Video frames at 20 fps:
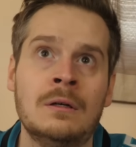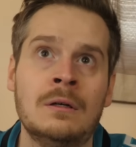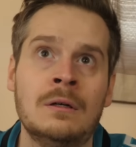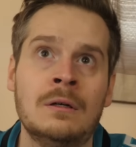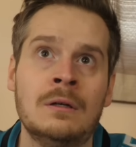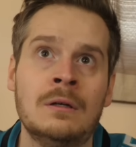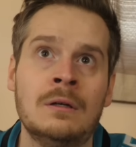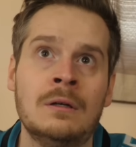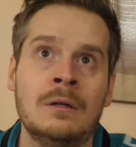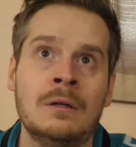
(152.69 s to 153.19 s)

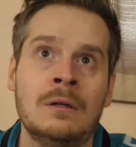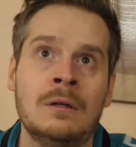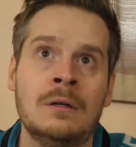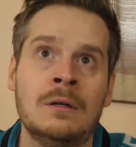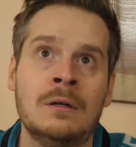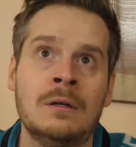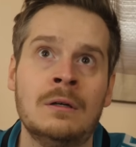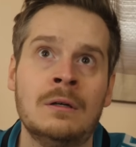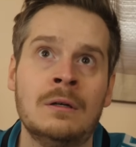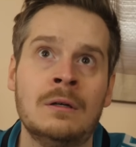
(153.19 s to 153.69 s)

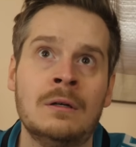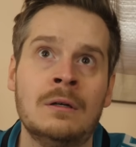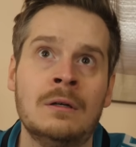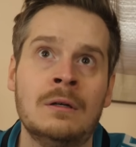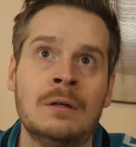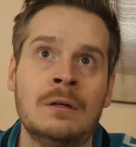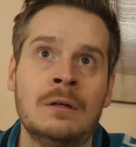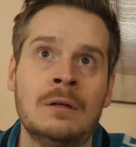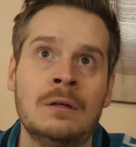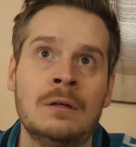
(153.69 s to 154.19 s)

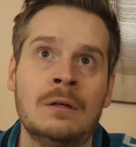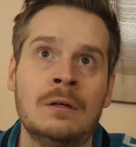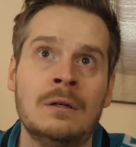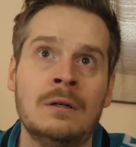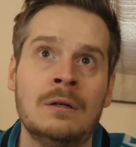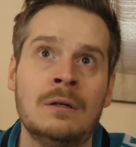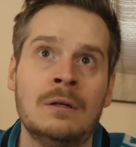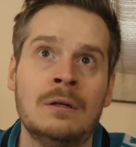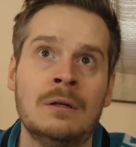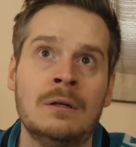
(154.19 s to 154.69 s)

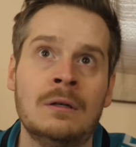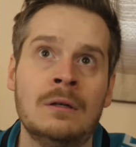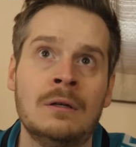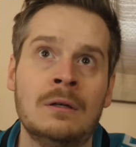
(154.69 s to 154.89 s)
Nobody speaks.